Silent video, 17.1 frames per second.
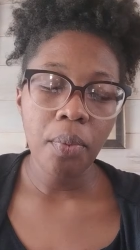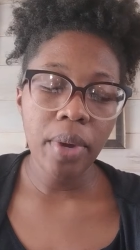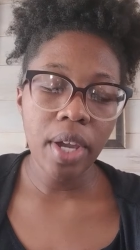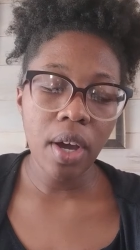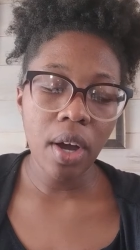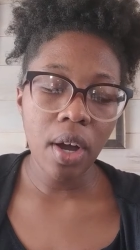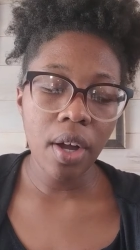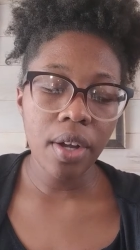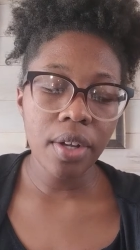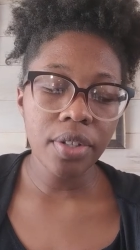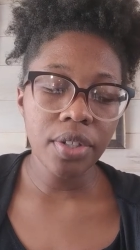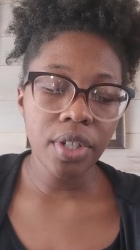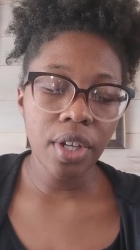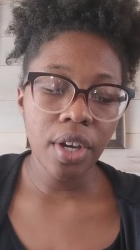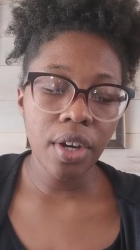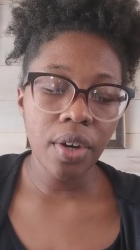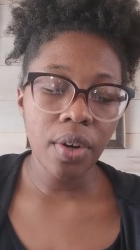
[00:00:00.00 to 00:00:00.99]
We
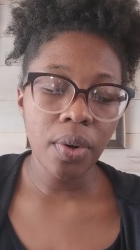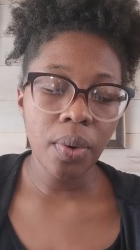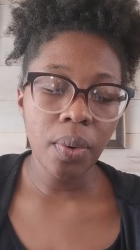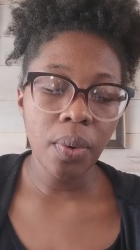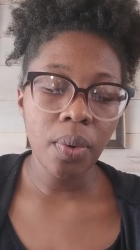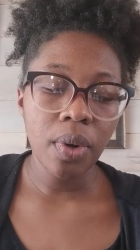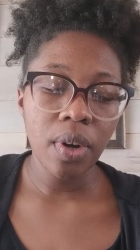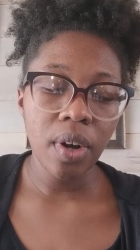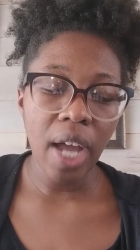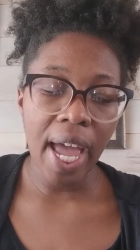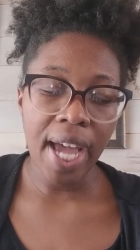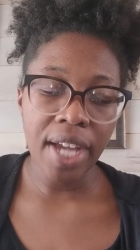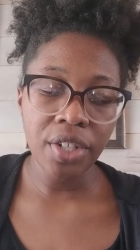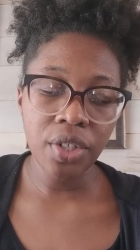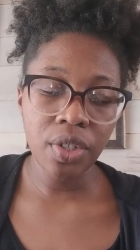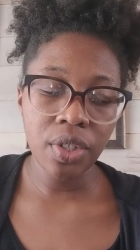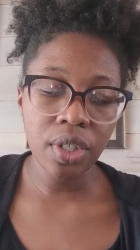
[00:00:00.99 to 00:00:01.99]
also,
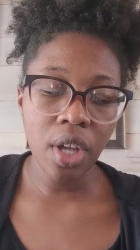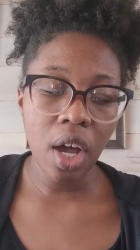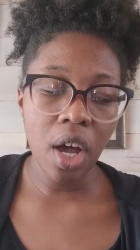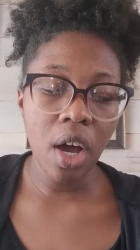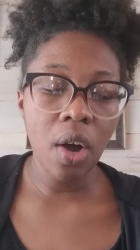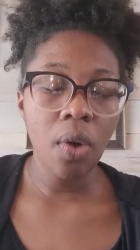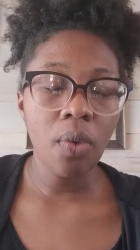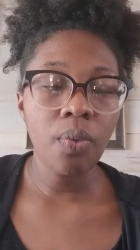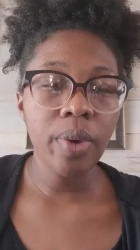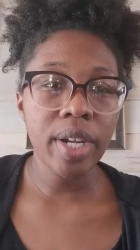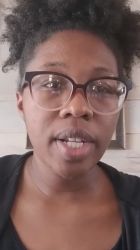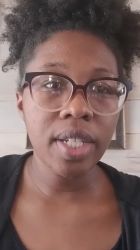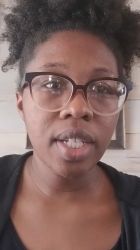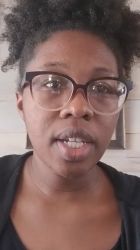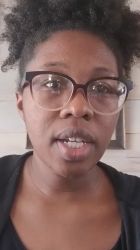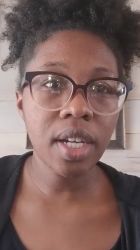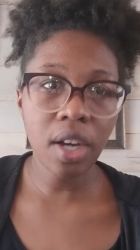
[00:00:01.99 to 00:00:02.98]
as you saw,
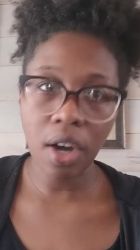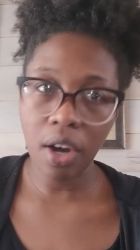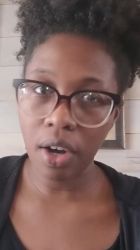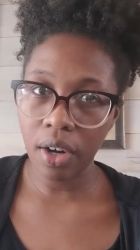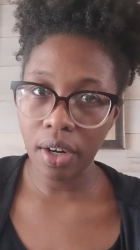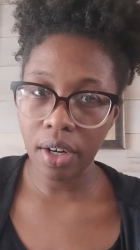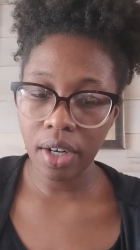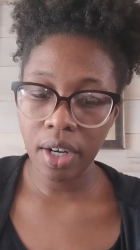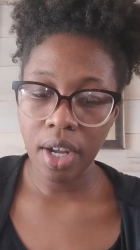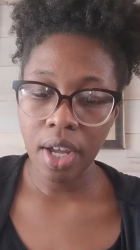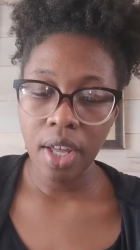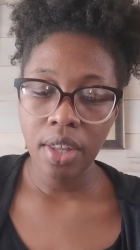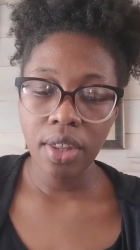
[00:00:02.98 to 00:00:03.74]
rented a car.